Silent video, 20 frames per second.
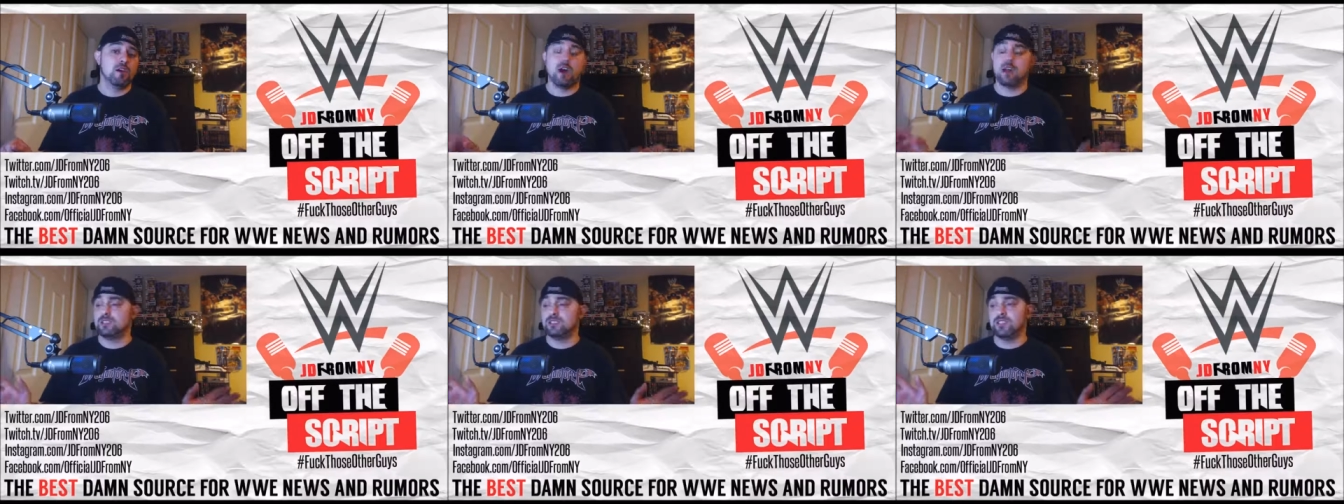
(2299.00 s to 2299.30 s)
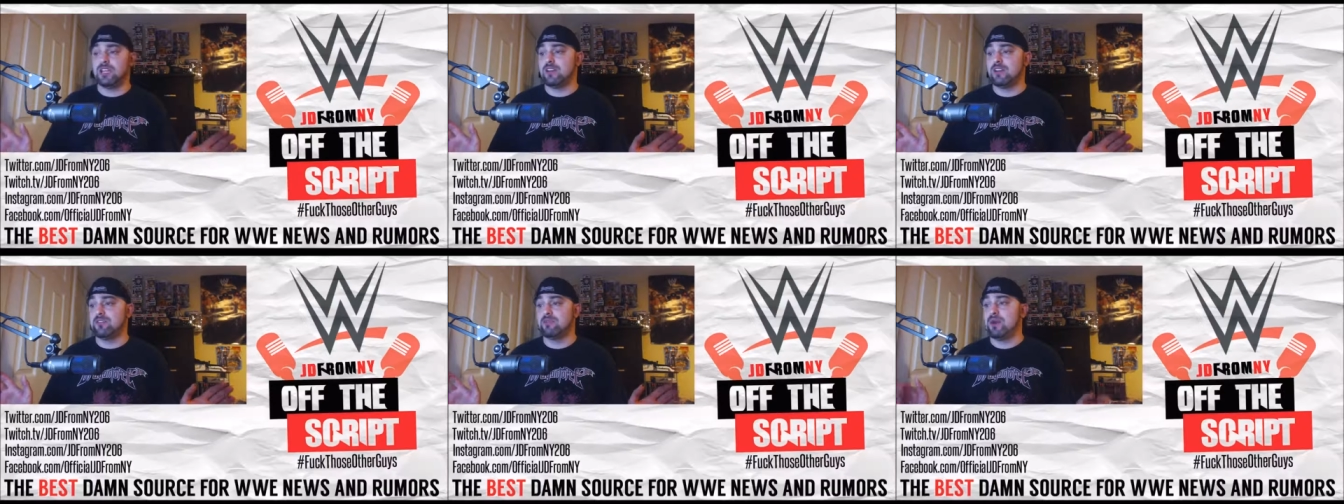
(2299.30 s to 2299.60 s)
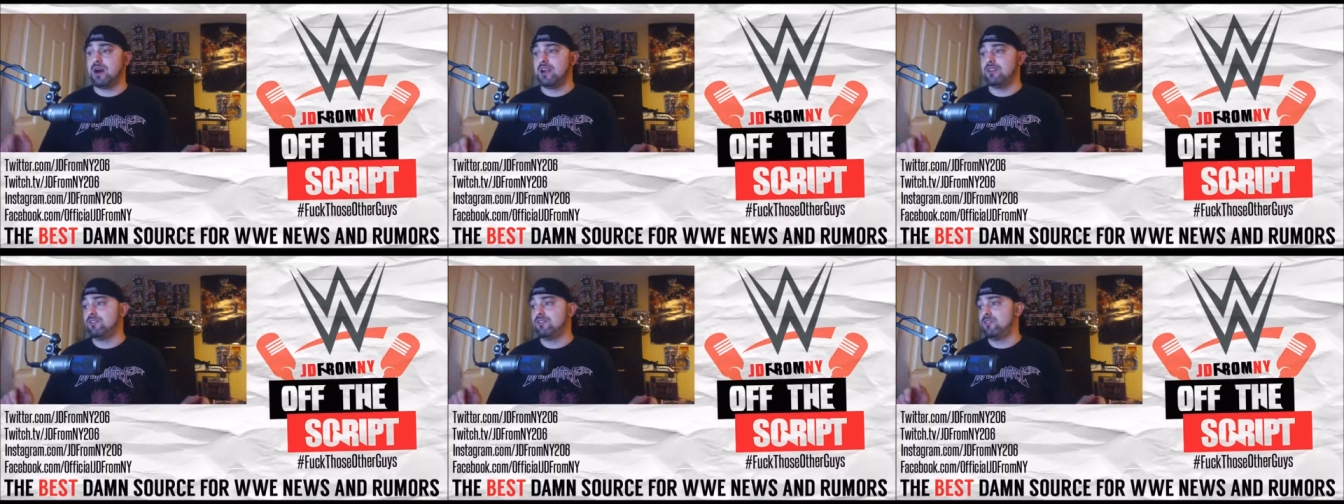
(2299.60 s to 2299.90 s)
Honestly,
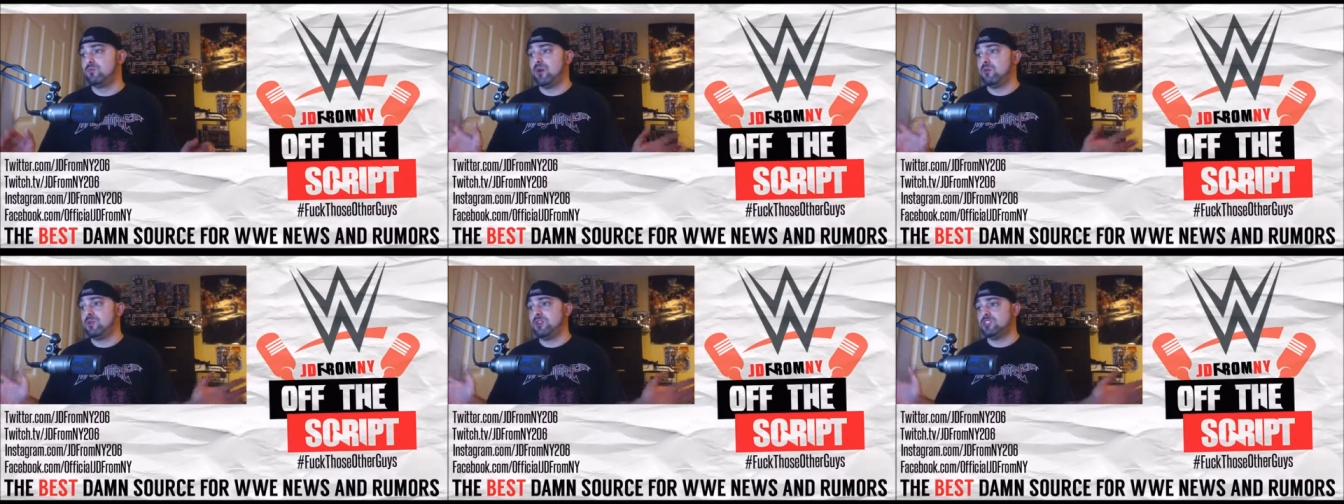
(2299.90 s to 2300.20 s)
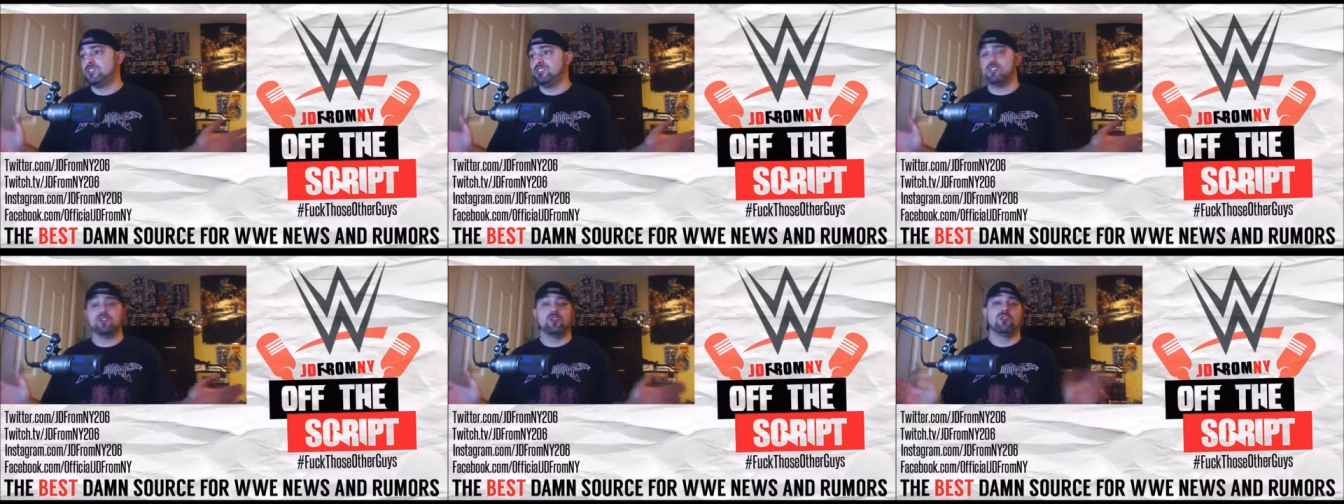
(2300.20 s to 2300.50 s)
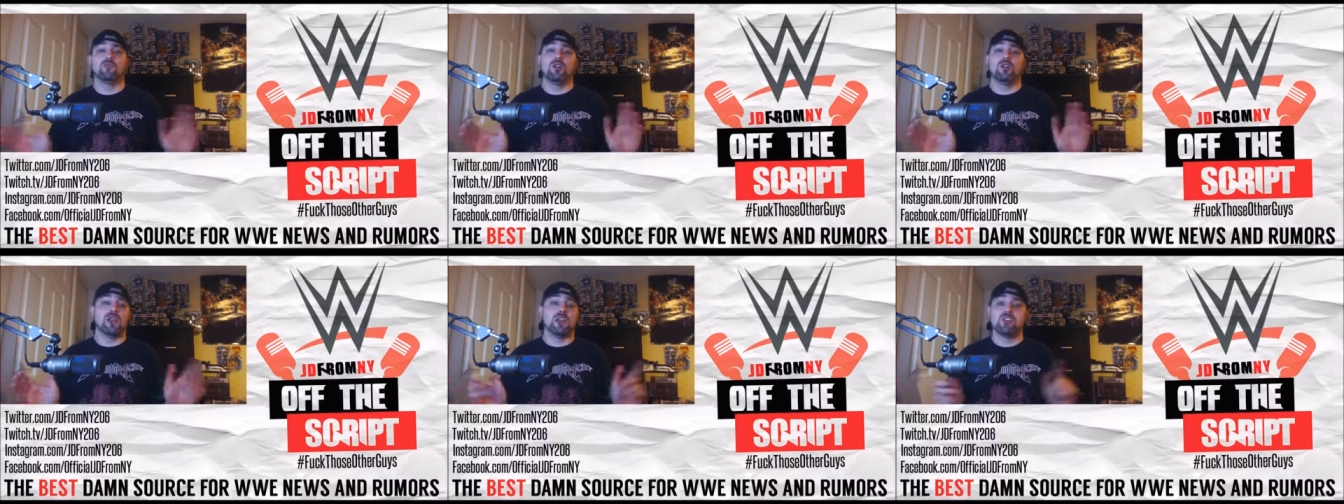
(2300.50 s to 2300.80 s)
everybody. From what we've
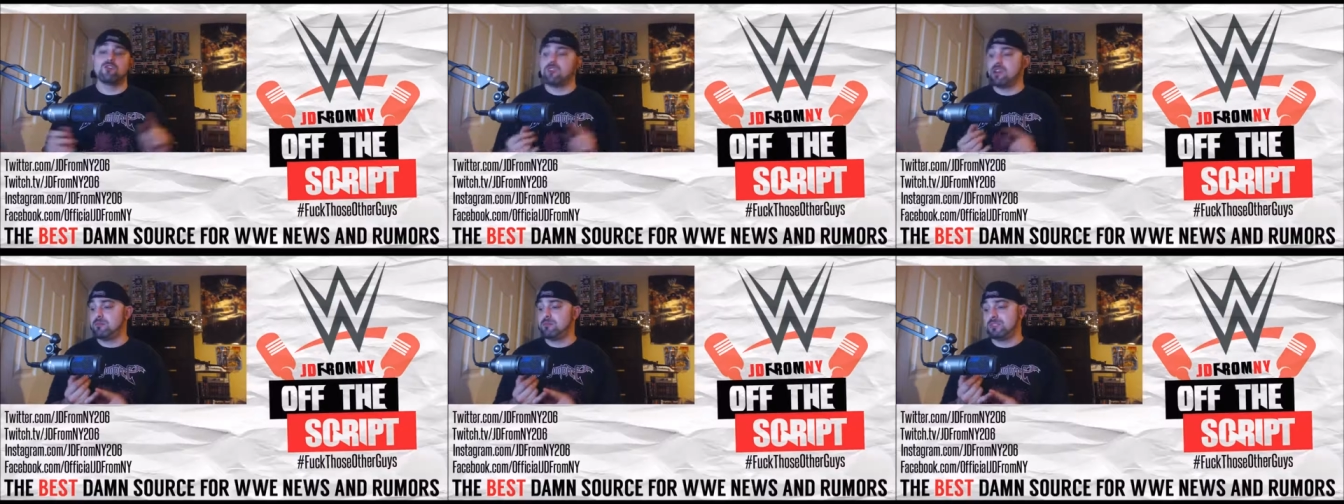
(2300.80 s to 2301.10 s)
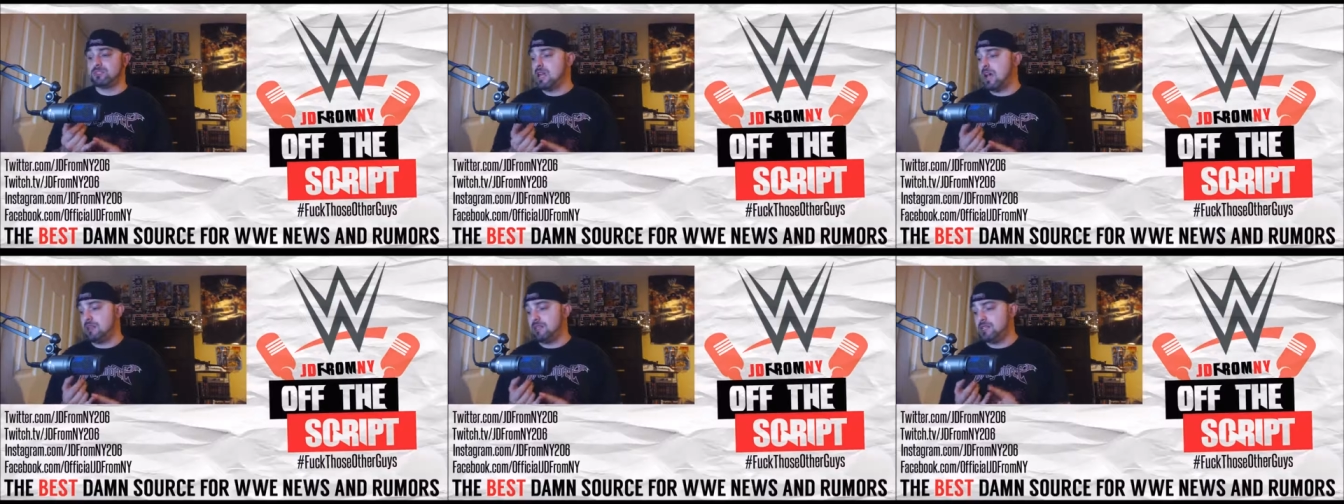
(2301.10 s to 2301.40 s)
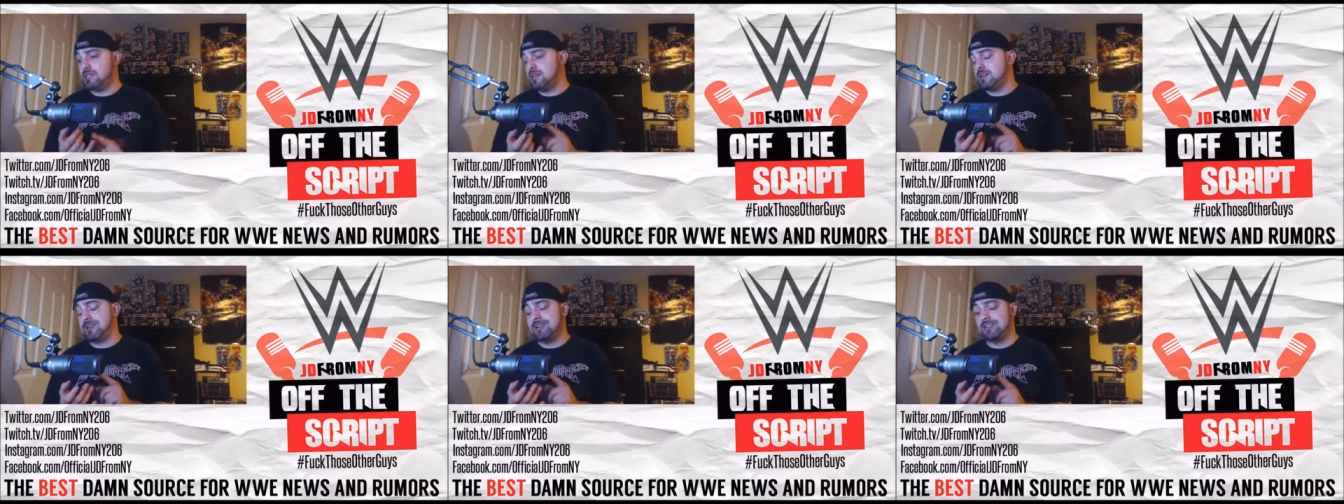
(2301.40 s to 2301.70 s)
seen already, Gran
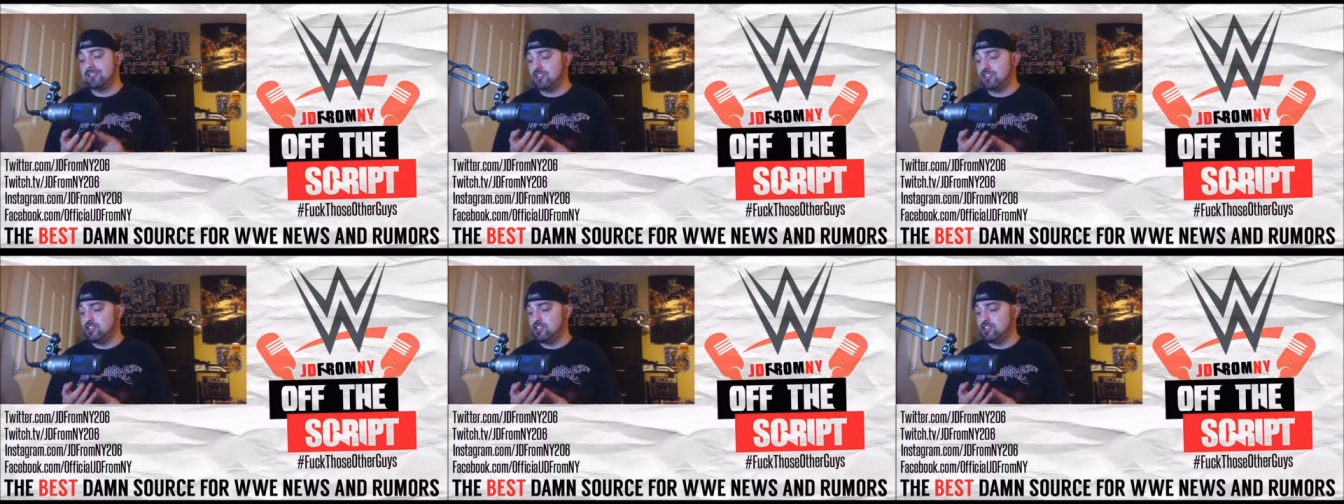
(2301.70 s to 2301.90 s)
Metalik,